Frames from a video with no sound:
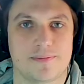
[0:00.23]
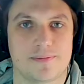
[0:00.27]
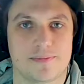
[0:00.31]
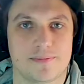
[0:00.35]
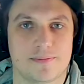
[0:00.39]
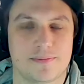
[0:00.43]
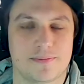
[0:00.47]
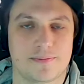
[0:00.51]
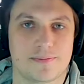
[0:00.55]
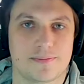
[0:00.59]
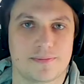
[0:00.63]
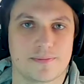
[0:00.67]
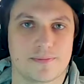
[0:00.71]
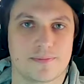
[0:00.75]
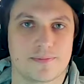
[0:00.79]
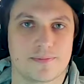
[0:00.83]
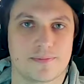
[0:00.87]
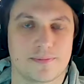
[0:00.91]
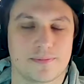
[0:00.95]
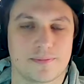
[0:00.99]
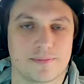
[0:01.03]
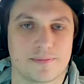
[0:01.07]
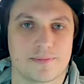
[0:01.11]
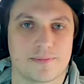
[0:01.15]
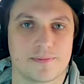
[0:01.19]

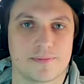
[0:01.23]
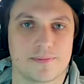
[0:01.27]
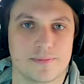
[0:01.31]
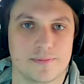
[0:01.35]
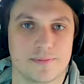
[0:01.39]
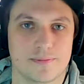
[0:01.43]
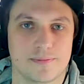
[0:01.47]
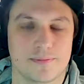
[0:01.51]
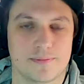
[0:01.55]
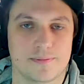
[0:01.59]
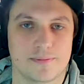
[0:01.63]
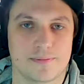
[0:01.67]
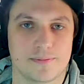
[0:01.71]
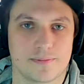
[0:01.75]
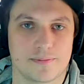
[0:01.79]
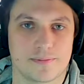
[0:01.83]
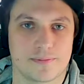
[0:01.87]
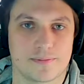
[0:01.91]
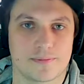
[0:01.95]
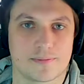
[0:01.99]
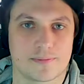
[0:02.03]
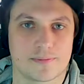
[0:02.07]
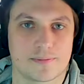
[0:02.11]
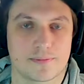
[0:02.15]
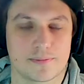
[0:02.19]

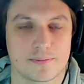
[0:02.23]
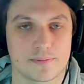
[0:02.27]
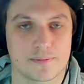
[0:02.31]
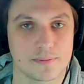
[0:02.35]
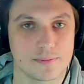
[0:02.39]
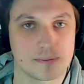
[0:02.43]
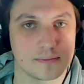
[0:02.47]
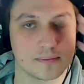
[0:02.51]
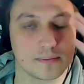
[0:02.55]
[no speech]